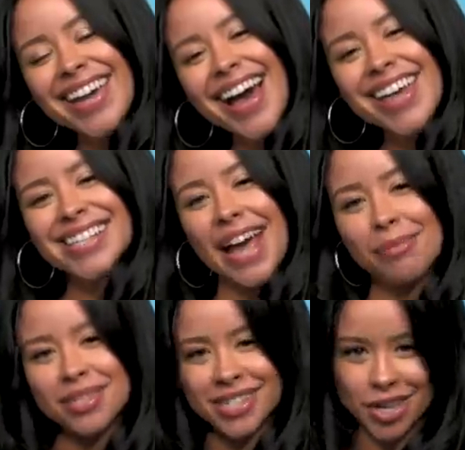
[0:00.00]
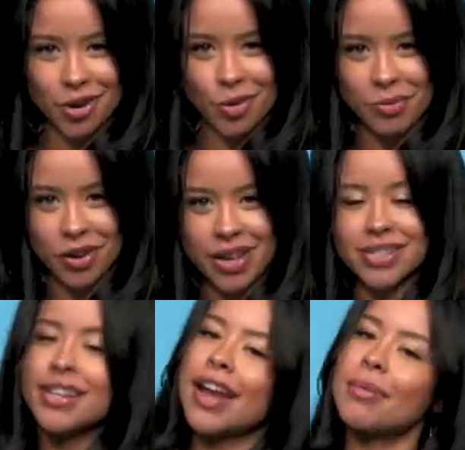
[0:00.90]
guys, I'm Cierra
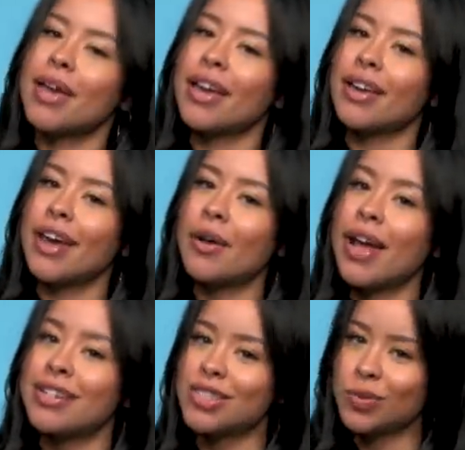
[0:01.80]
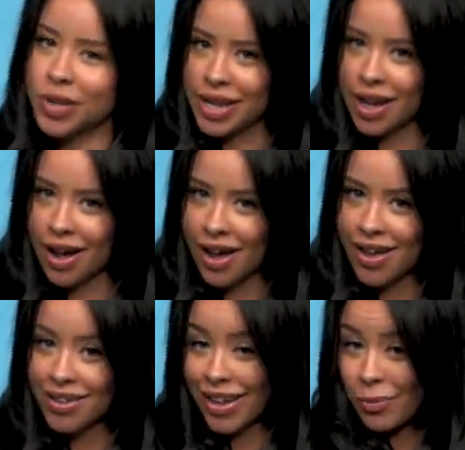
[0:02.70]
Ramirez and I'm hanging out at Sweety
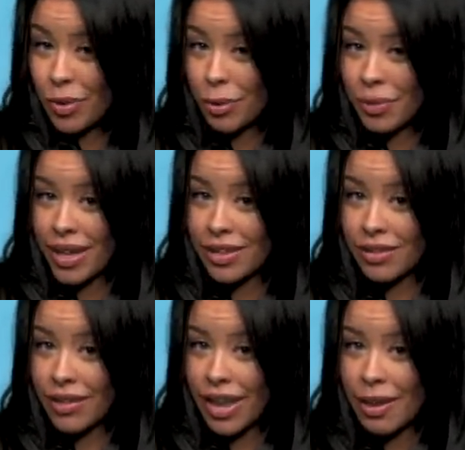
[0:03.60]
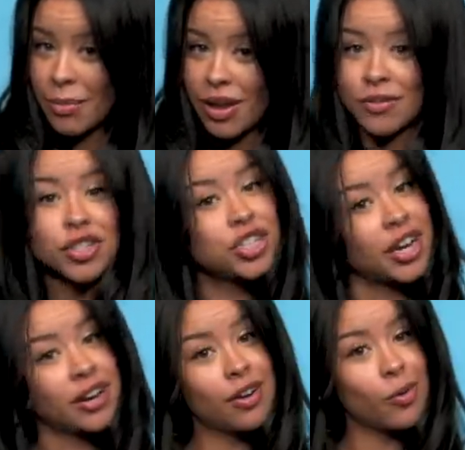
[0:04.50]
High and we are playing a little game of
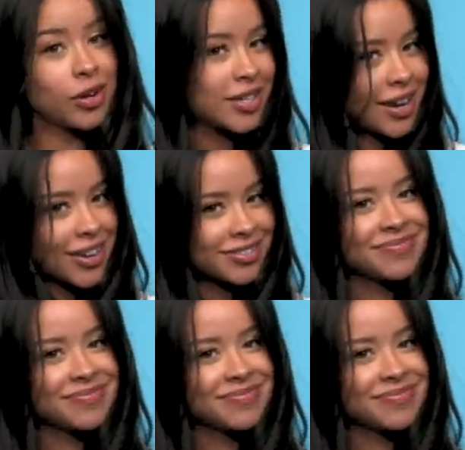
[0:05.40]
Share or Dare.